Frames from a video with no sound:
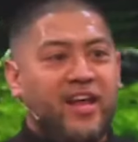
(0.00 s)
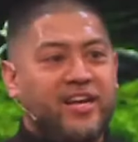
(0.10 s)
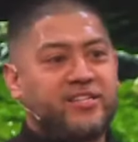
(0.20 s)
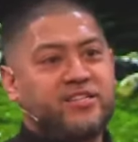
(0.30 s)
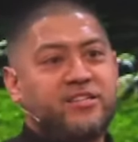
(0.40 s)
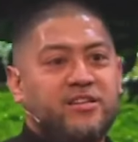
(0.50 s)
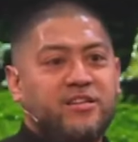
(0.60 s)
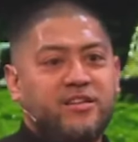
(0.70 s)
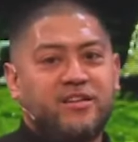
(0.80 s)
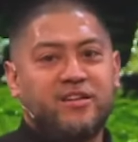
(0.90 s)
let's
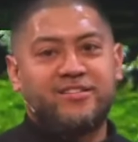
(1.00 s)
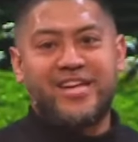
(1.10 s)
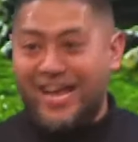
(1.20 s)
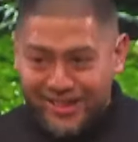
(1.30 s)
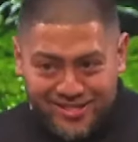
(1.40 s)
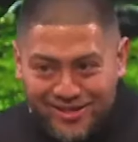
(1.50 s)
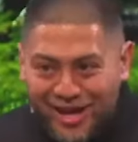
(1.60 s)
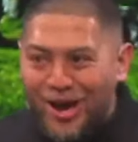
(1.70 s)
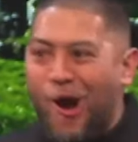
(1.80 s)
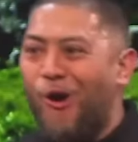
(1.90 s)
take this
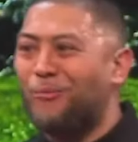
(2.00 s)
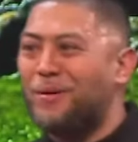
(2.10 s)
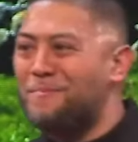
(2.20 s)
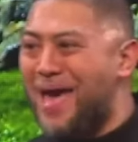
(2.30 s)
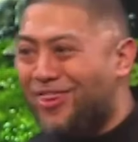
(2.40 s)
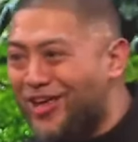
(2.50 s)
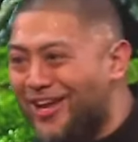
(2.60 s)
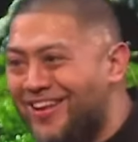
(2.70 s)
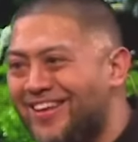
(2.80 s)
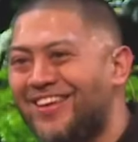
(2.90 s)
thing home, a method.